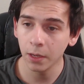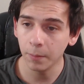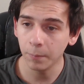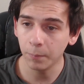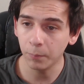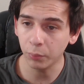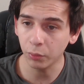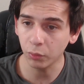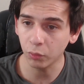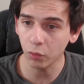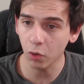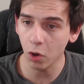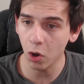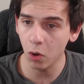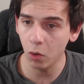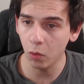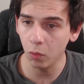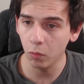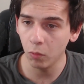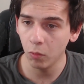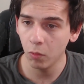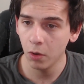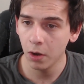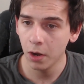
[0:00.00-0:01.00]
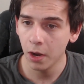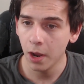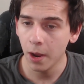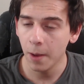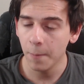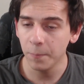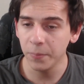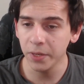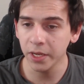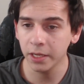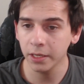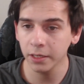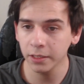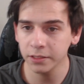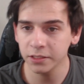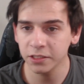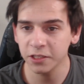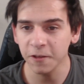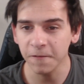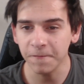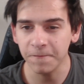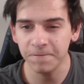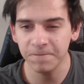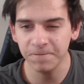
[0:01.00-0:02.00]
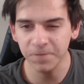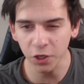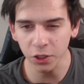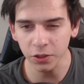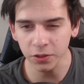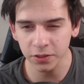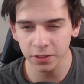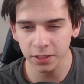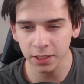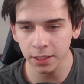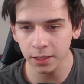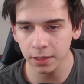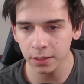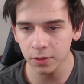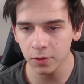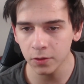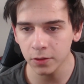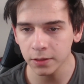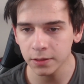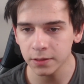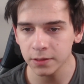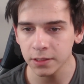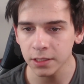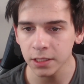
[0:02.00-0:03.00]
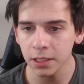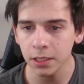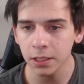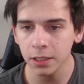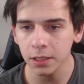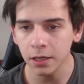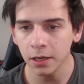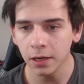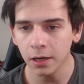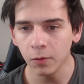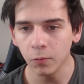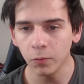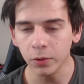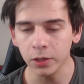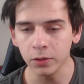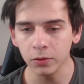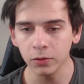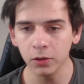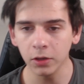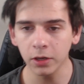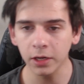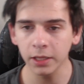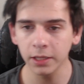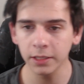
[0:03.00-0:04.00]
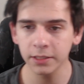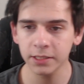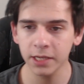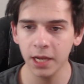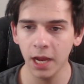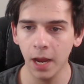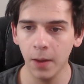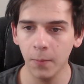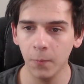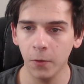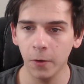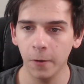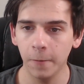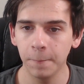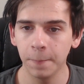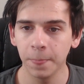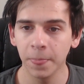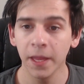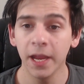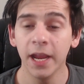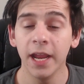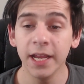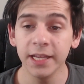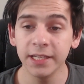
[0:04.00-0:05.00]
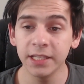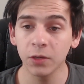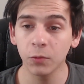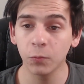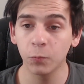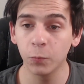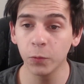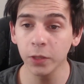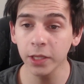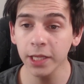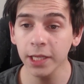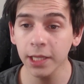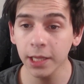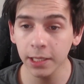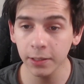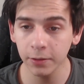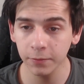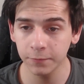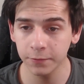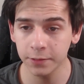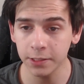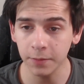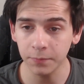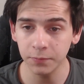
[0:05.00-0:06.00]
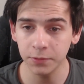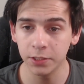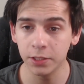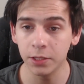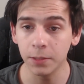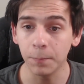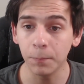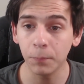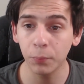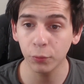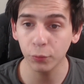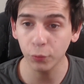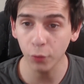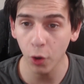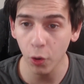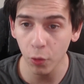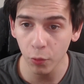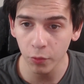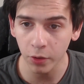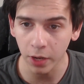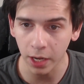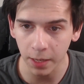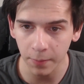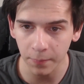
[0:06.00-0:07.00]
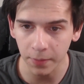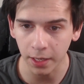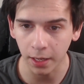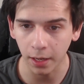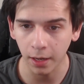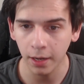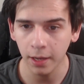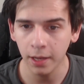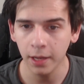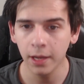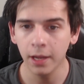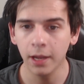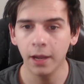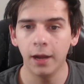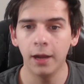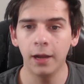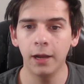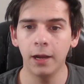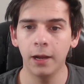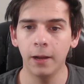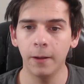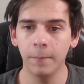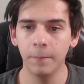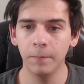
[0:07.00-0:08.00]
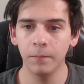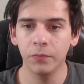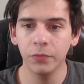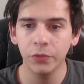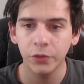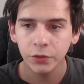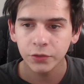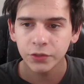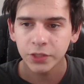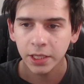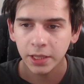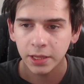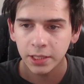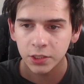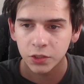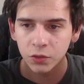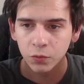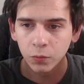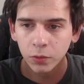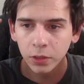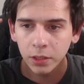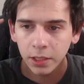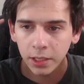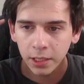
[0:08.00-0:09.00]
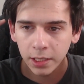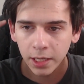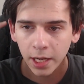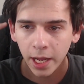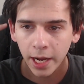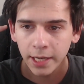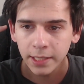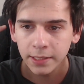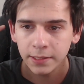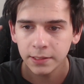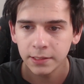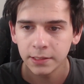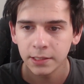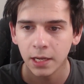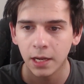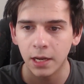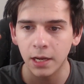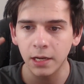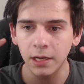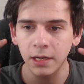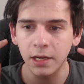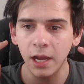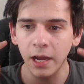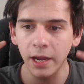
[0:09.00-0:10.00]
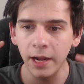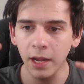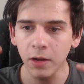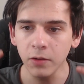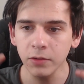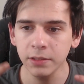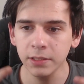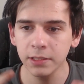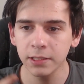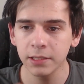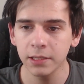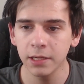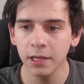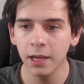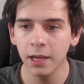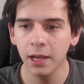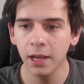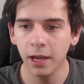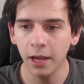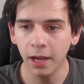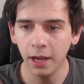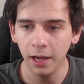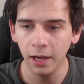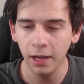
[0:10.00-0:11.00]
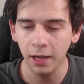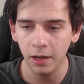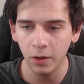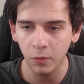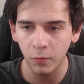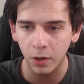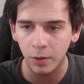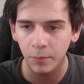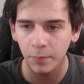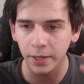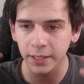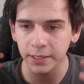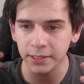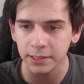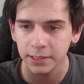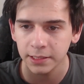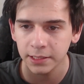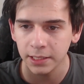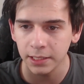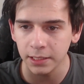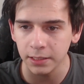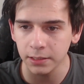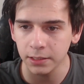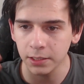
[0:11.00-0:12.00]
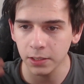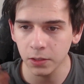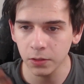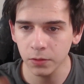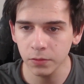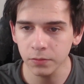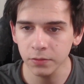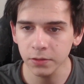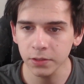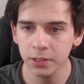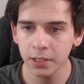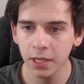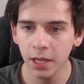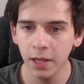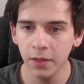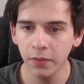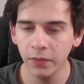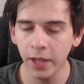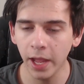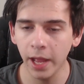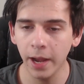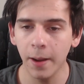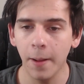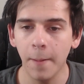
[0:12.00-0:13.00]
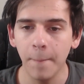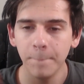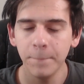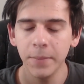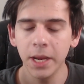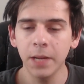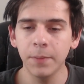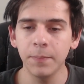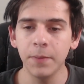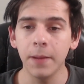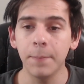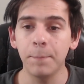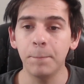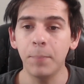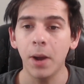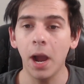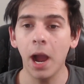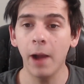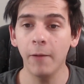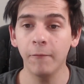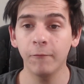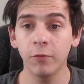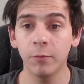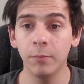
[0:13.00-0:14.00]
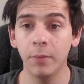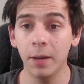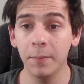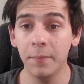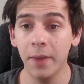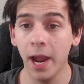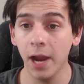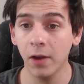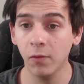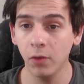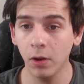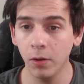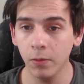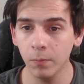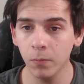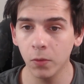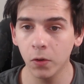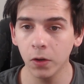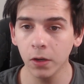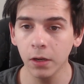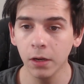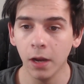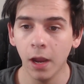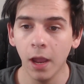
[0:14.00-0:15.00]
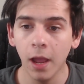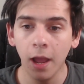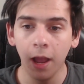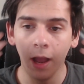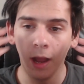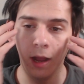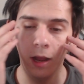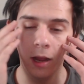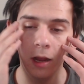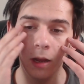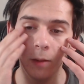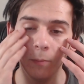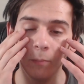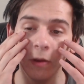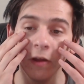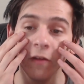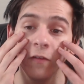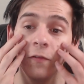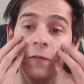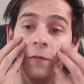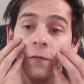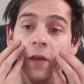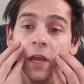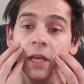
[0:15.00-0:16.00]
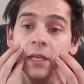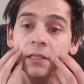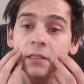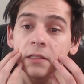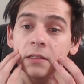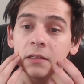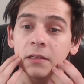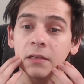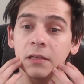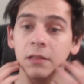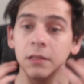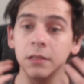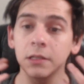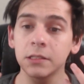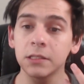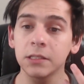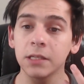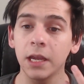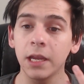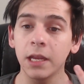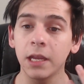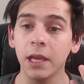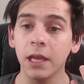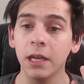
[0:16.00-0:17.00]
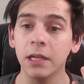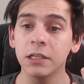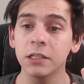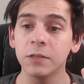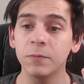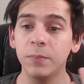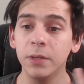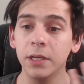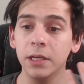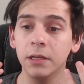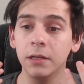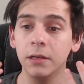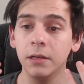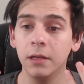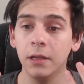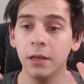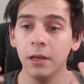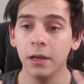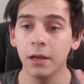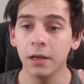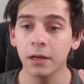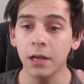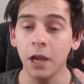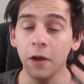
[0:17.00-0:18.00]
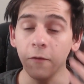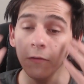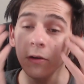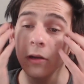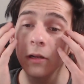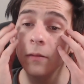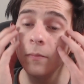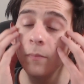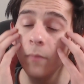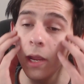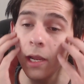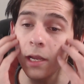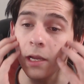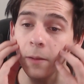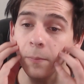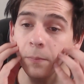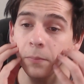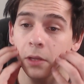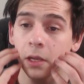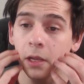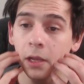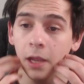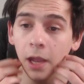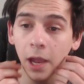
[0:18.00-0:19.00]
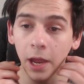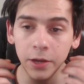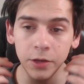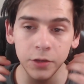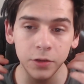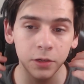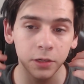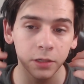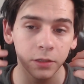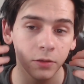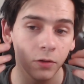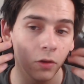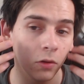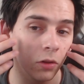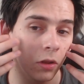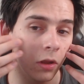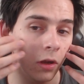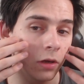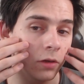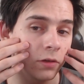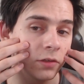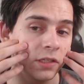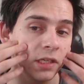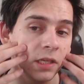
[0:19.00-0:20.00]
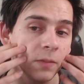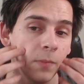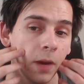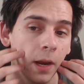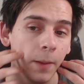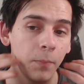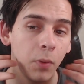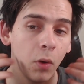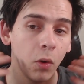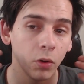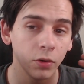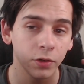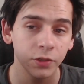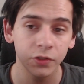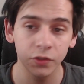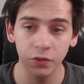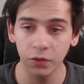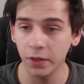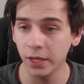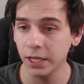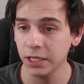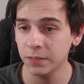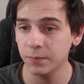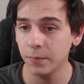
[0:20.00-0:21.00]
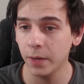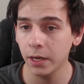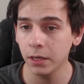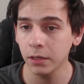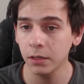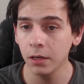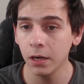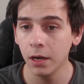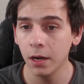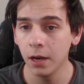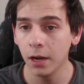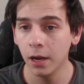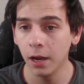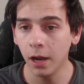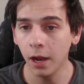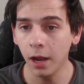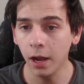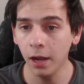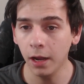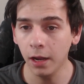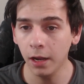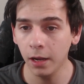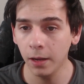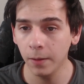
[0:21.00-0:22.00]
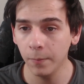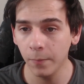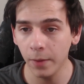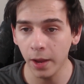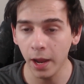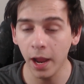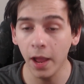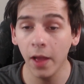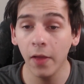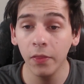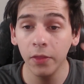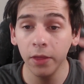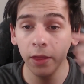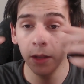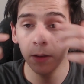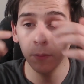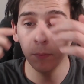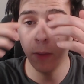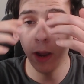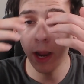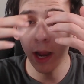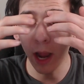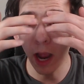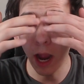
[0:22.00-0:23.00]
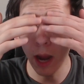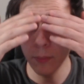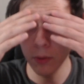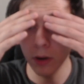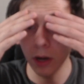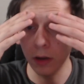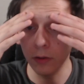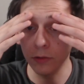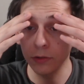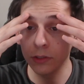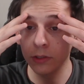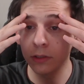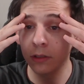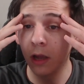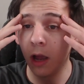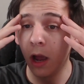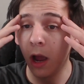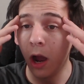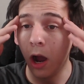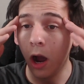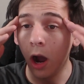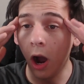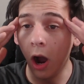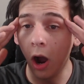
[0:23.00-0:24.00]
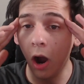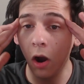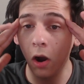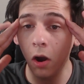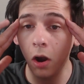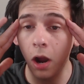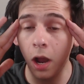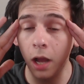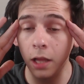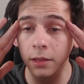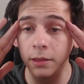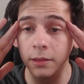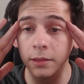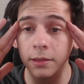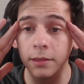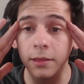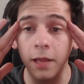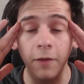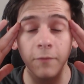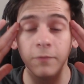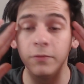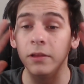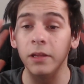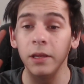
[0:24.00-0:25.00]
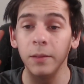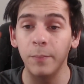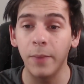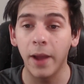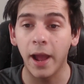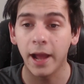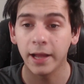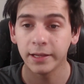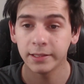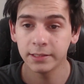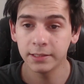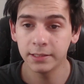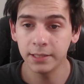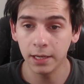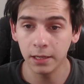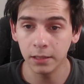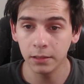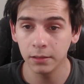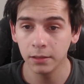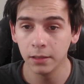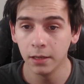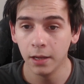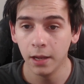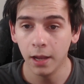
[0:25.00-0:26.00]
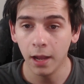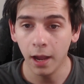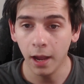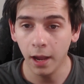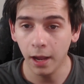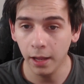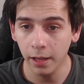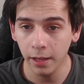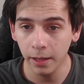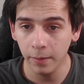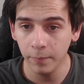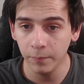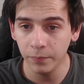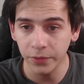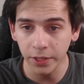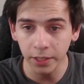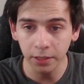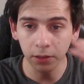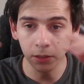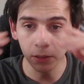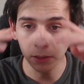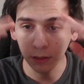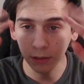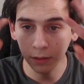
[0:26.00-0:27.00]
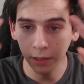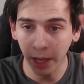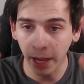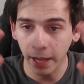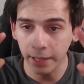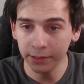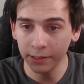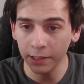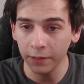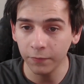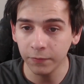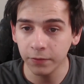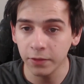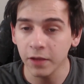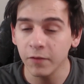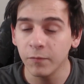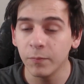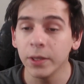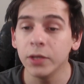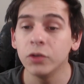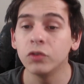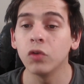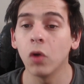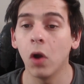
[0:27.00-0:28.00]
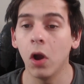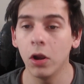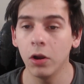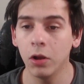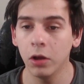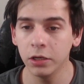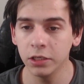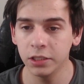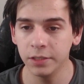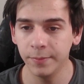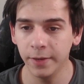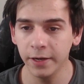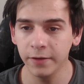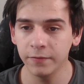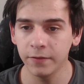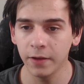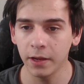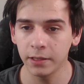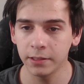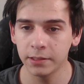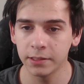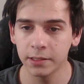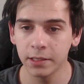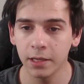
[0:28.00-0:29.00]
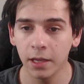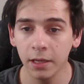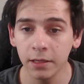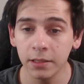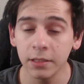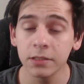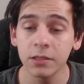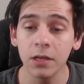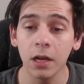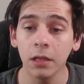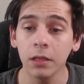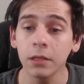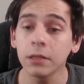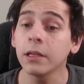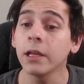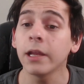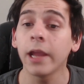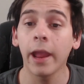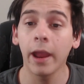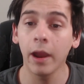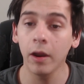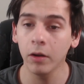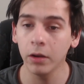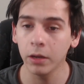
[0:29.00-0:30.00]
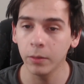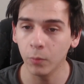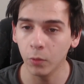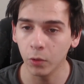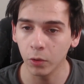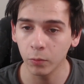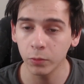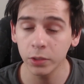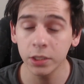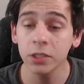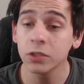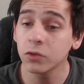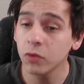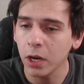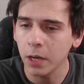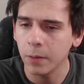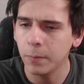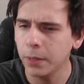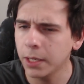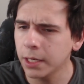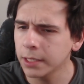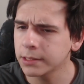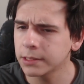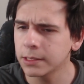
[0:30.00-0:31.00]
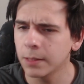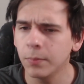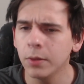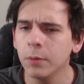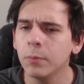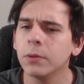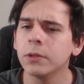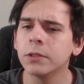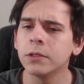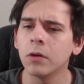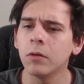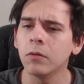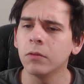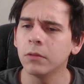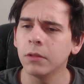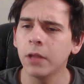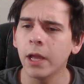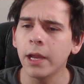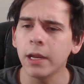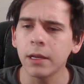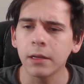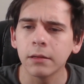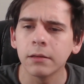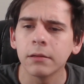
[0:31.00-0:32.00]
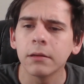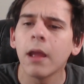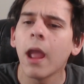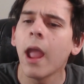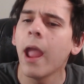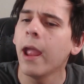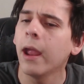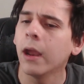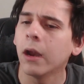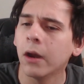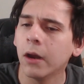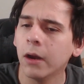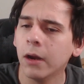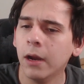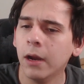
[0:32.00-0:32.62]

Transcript: Pro. Because the first thing that you could see when you look at this camera is it really lives up to the Pro naming. There's like this really nice cutout around my skin tones that make me pop from my background more. My face looks like it has been covered in makeup and you could no longer see my pores, so that's better. And then my eyebrows are a lovely pastel. They look as if they've been drawn onto my face. It does not look like hair anymore, which is great because some people don't like hair.